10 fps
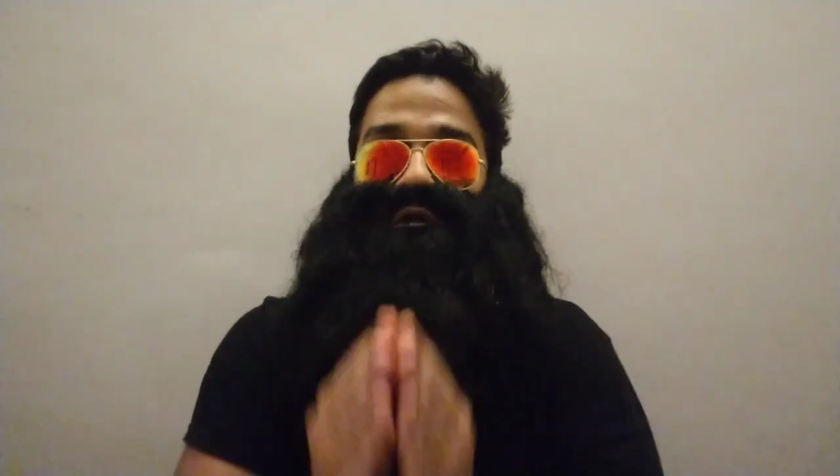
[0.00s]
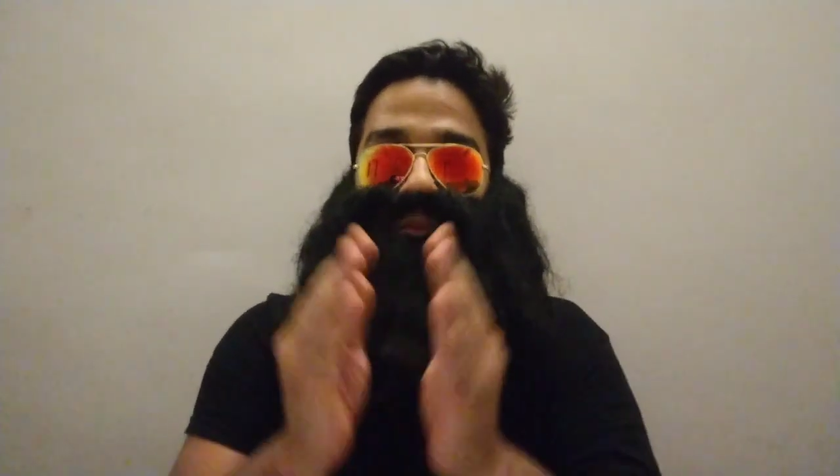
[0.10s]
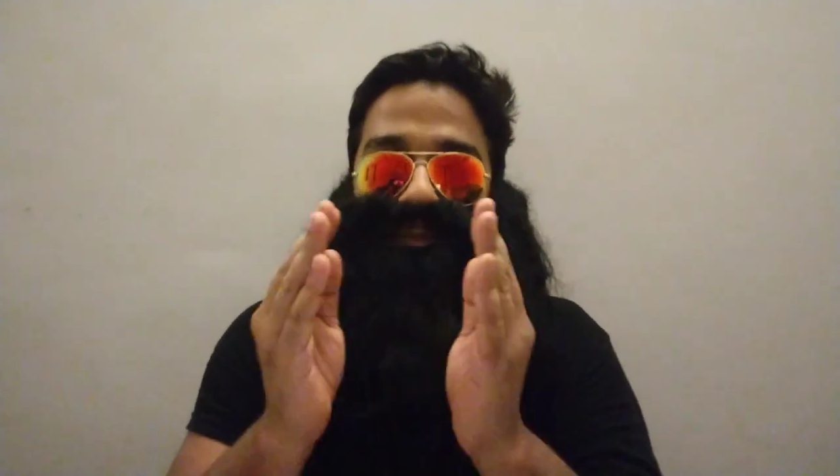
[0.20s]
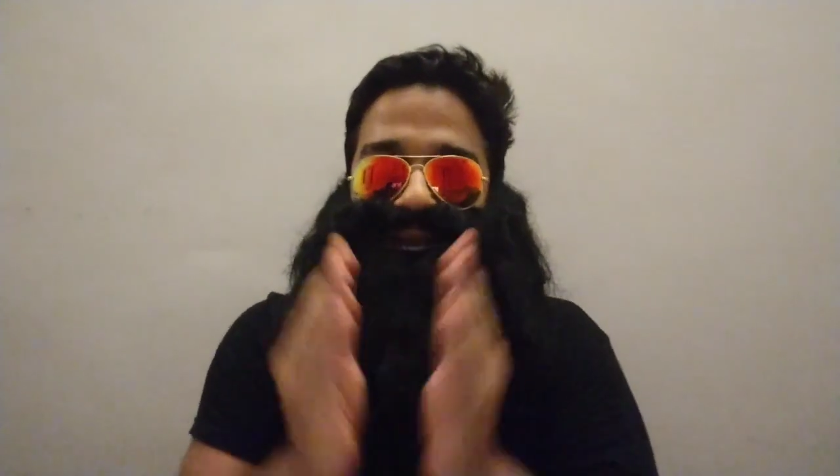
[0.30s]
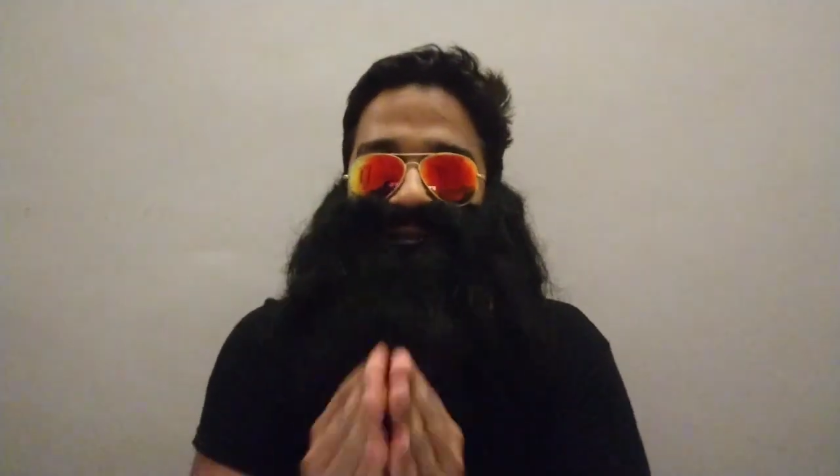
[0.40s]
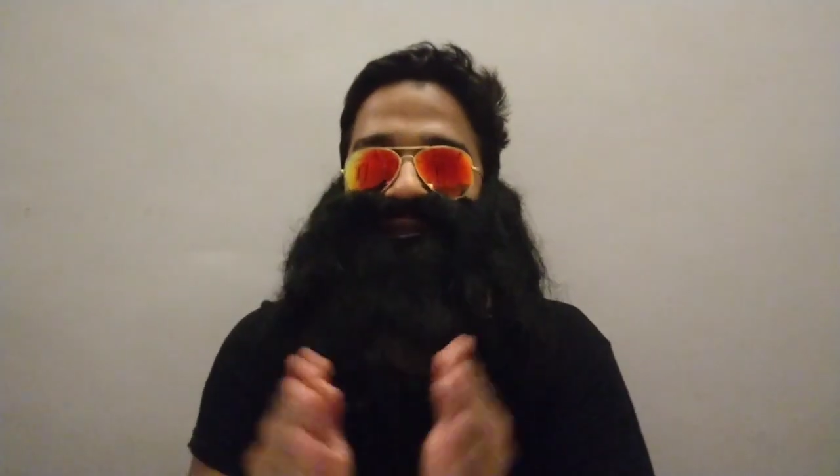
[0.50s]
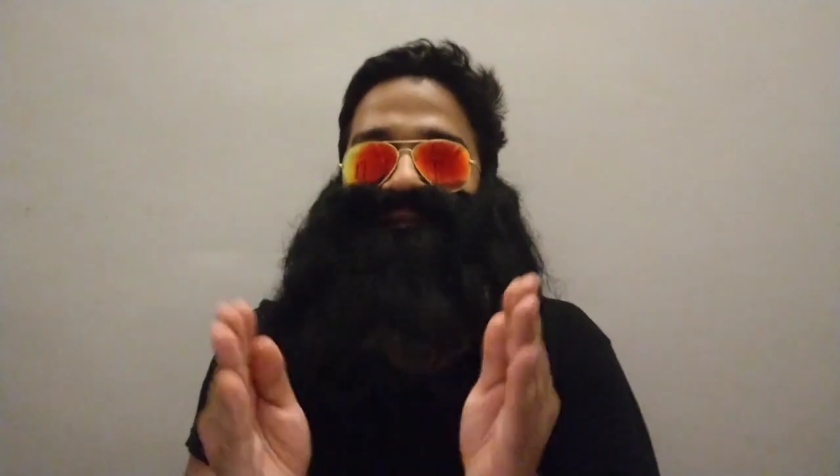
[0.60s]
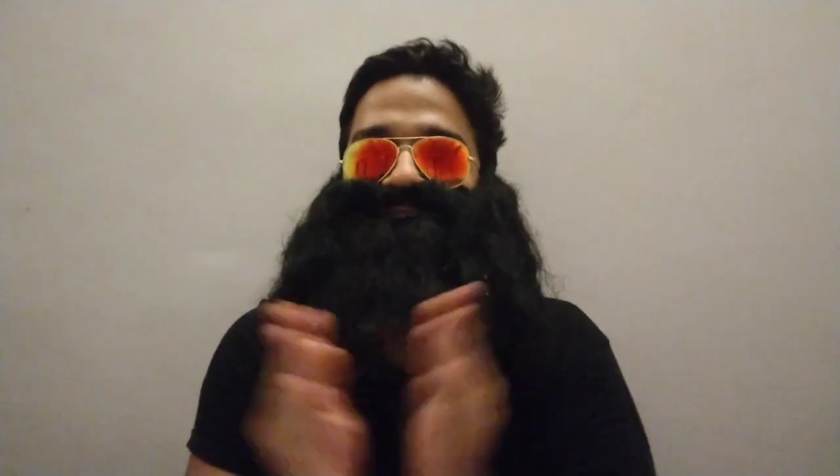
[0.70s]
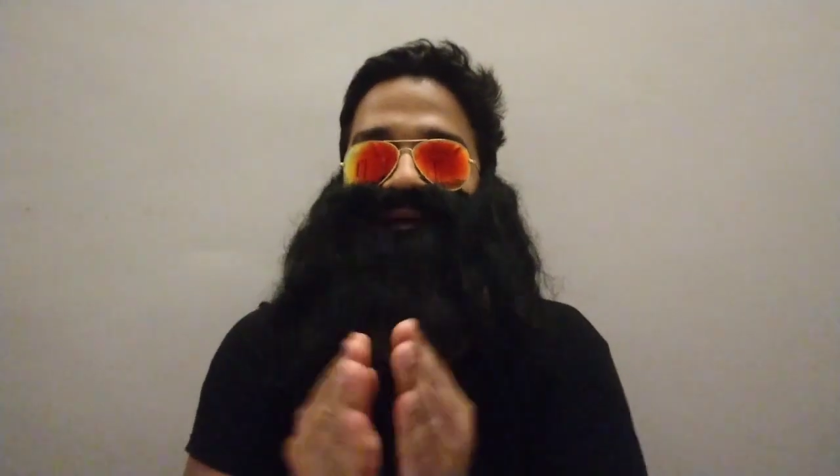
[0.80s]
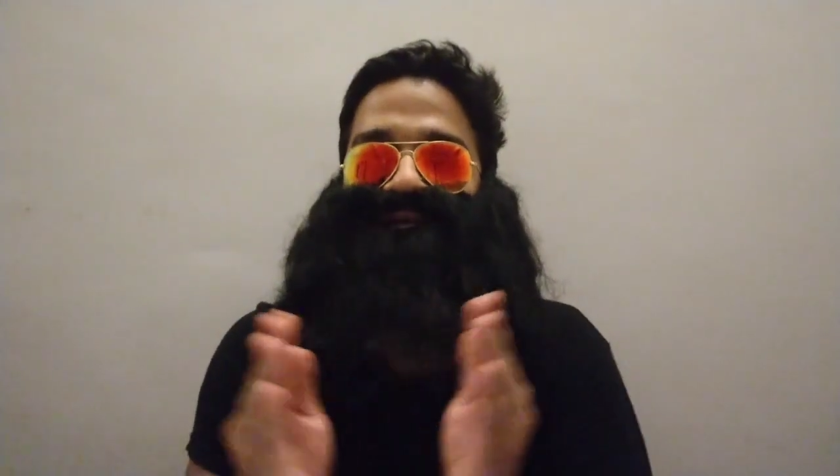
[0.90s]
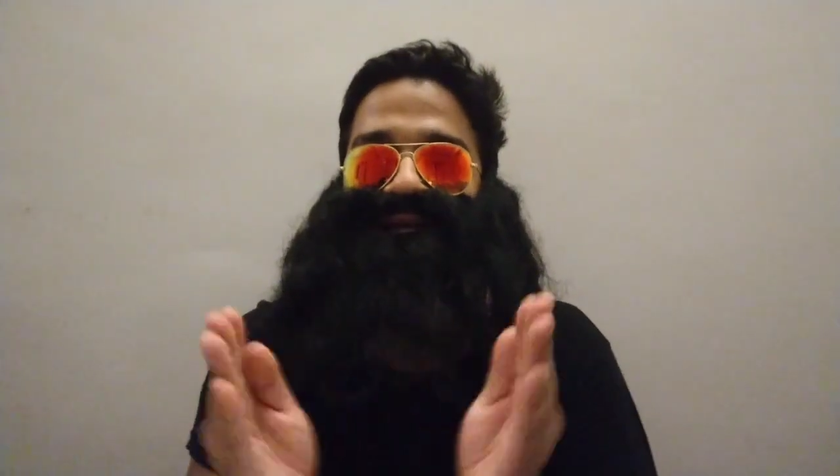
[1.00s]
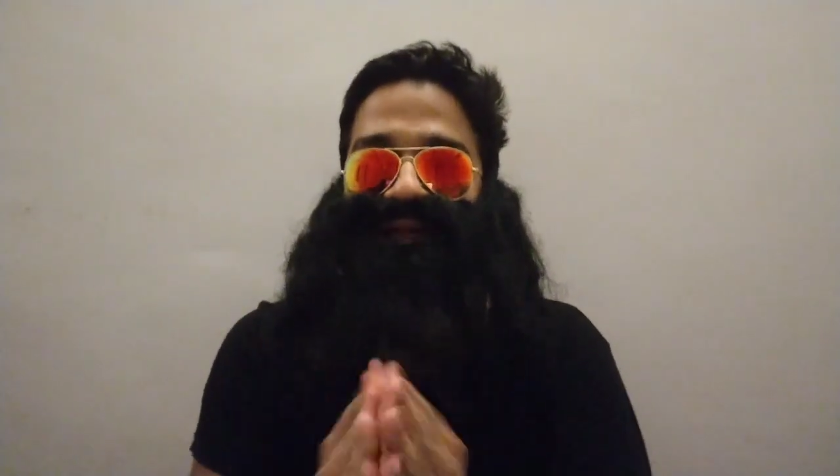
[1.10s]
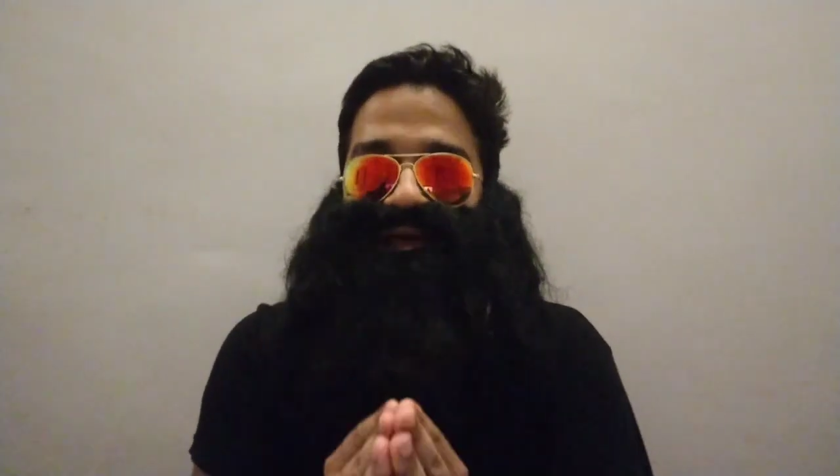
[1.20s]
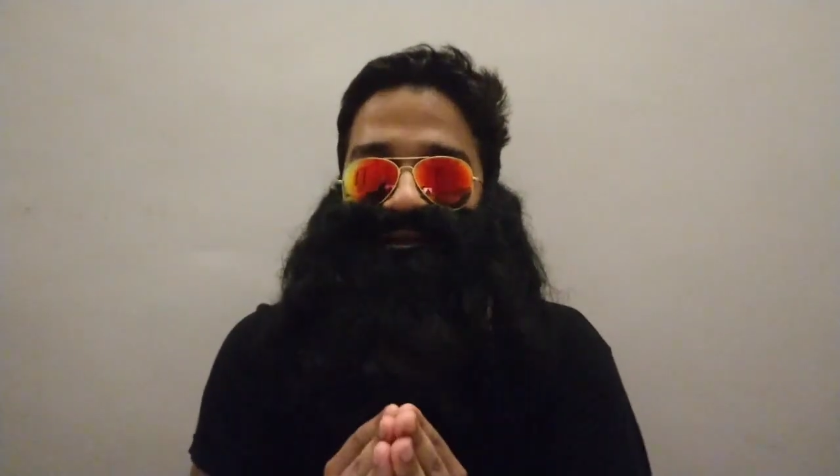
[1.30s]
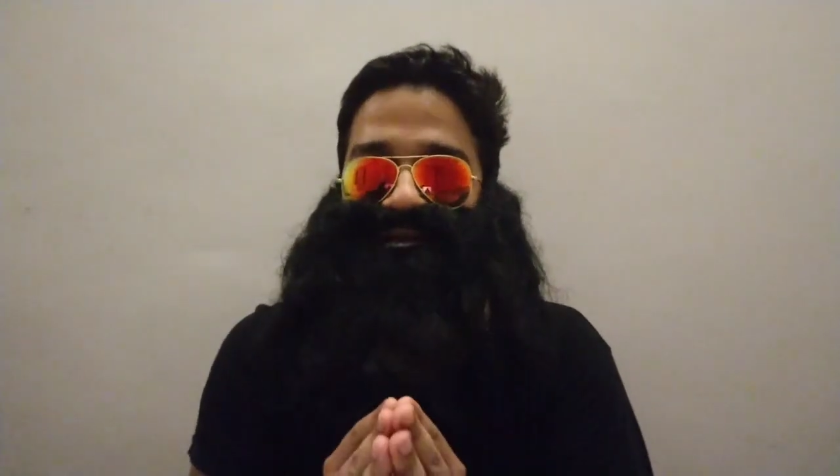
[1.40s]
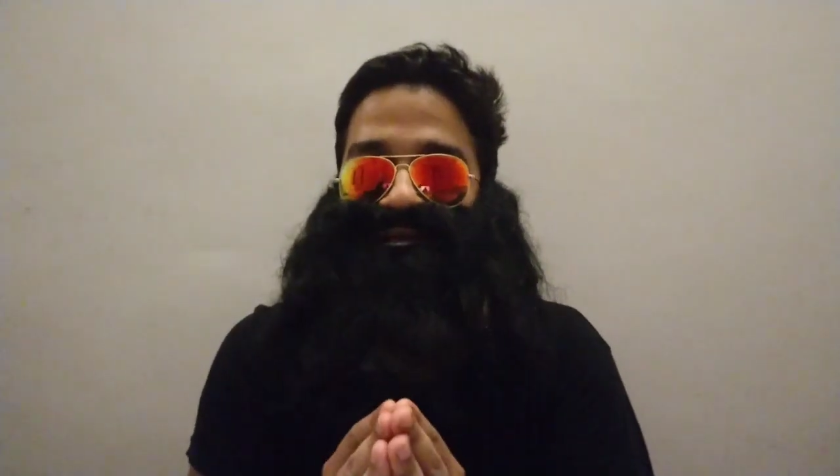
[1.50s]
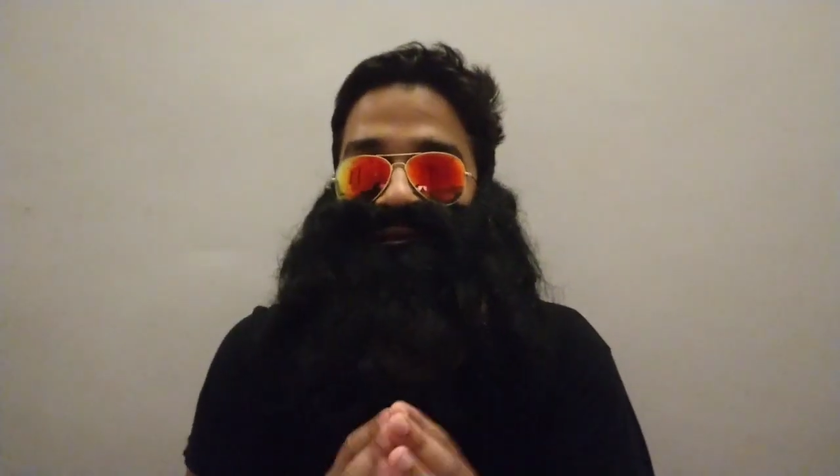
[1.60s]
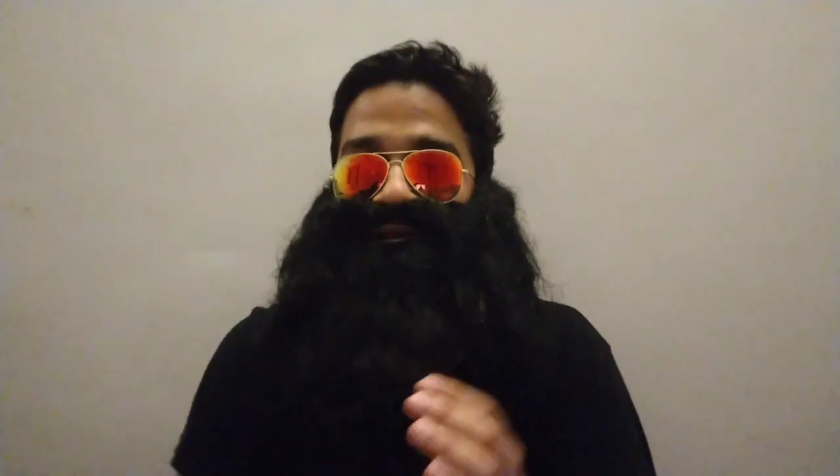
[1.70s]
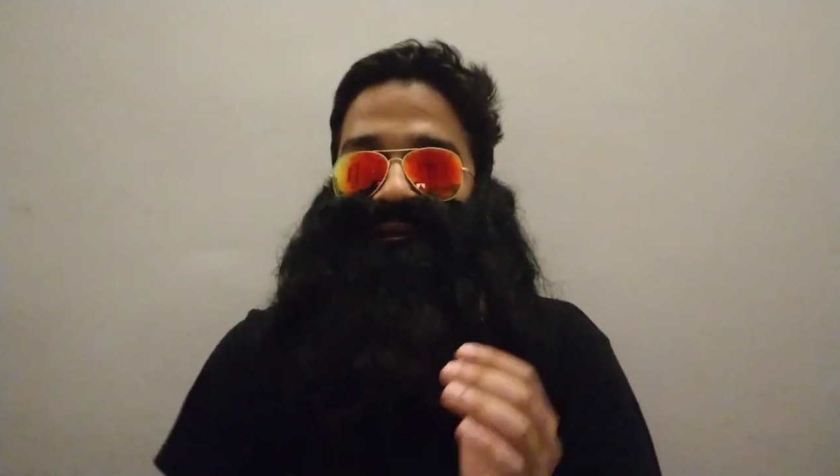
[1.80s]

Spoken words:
to maintain that clarity,